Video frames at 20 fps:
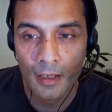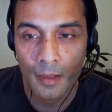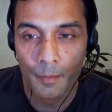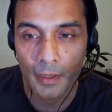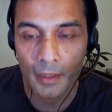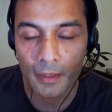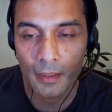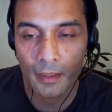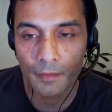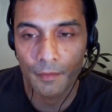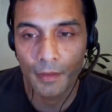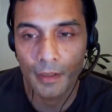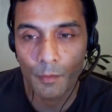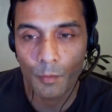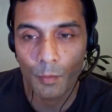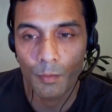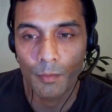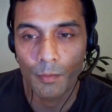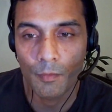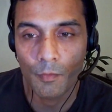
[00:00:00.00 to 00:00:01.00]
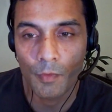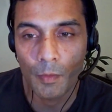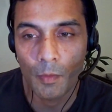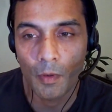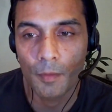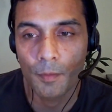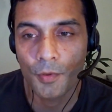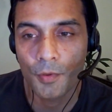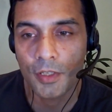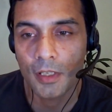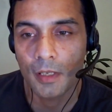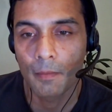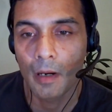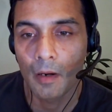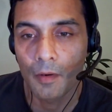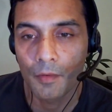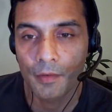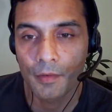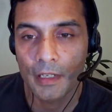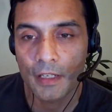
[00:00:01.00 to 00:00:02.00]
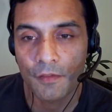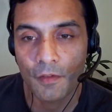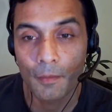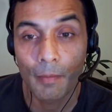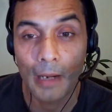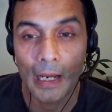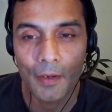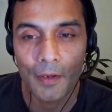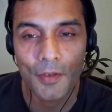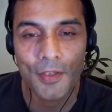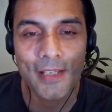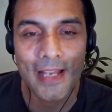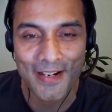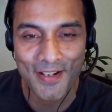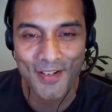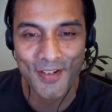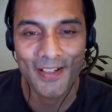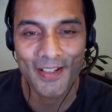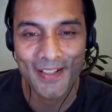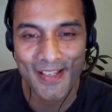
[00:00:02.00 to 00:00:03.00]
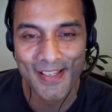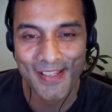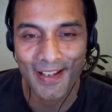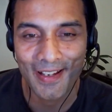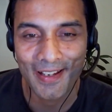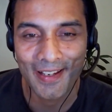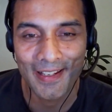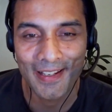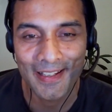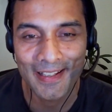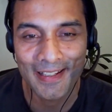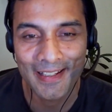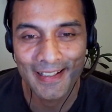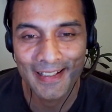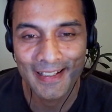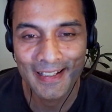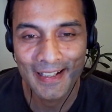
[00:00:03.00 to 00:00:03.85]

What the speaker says: But given we want to push the boundaries for biocentric design,